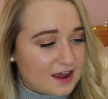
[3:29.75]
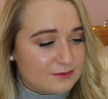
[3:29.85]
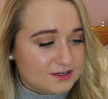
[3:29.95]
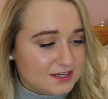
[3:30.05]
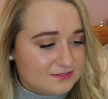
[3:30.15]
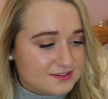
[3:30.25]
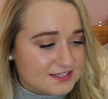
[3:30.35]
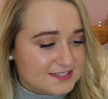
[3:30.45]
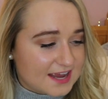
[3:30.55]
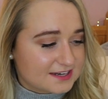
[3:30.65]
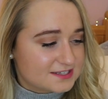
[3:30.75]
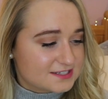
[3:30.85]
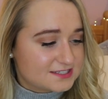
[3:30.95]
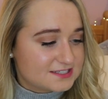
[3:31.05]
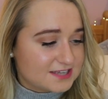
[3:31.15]
I will leave the exact
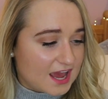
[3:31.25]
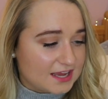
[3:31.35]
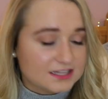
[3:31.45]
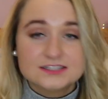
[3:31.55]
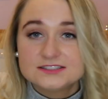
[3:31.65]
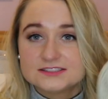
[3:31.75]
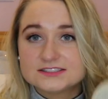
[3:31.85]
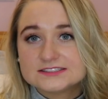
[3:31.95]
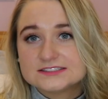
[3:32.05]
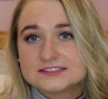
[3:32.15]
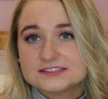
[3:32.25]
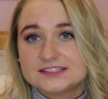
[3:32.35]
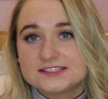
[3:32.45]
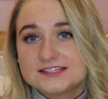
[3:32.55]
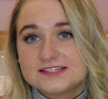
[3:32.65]
style
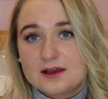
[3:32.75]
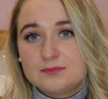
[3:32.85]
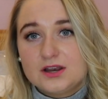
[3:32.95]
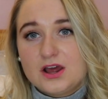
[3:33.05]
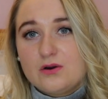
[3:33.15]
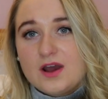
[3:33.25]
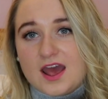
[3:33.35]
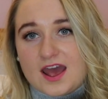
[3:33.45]
listed down below.